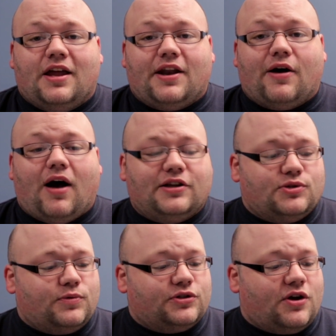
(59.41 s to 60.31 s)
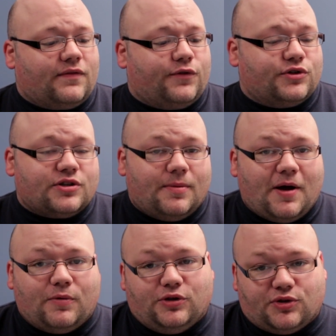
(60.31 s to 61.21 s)
Now, I just want to talk first
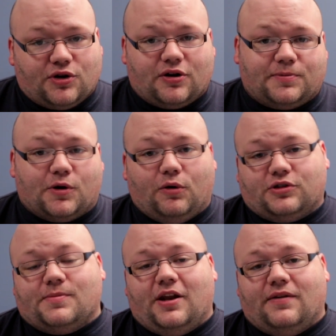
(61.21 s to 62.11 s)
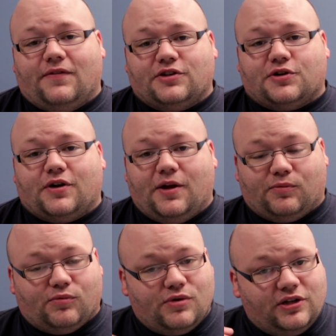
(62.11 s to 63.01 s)
about when you start up your ultimate adventure. It
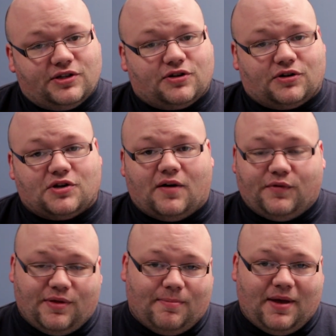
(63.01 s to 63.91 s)
really starts off with a